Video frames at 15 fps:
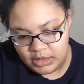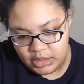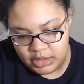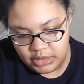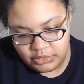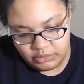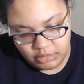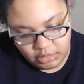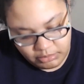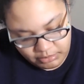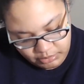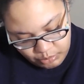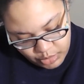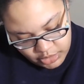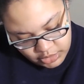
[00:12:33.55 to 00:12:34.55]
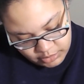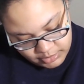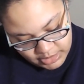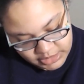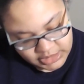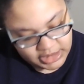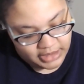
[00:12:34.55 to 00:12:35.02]
And they're all Wonder
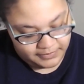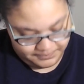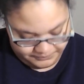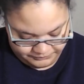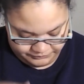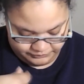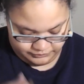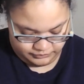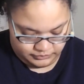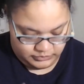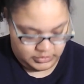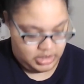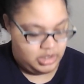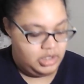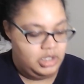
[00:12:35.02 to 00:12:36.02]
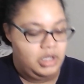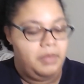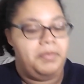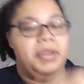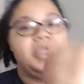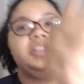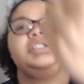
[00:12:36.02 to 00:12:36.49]
Mats. Yeah.
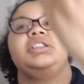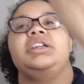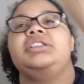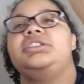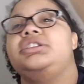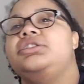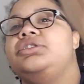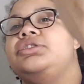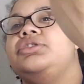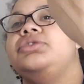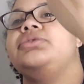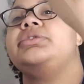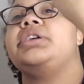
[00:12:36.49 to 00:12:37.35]
But yeah, so that's the nude